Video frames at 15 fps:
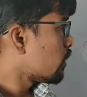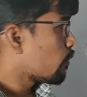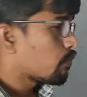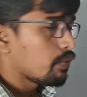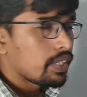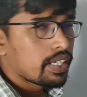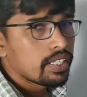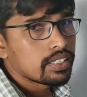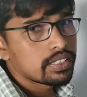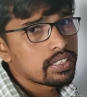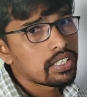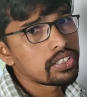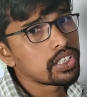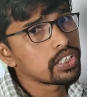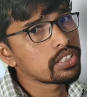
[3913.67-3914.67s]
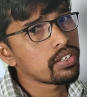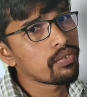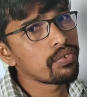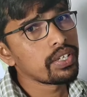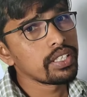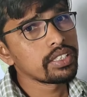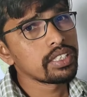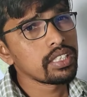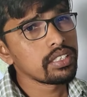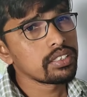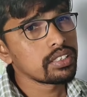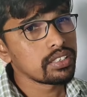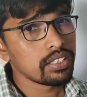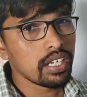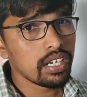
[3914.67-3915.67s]
the jets of it is
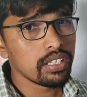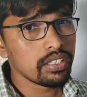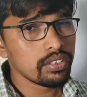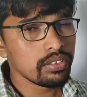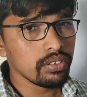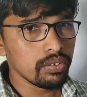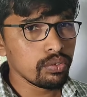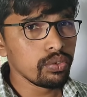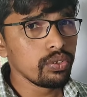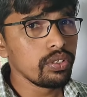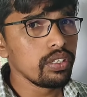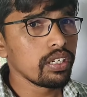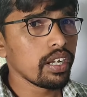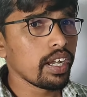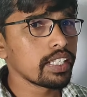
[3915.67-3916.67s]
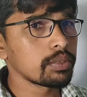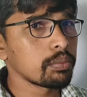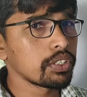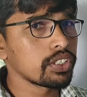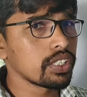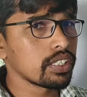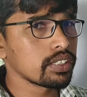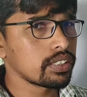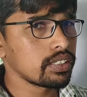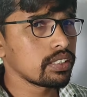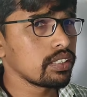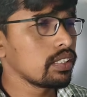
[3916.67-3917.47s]
not good as much as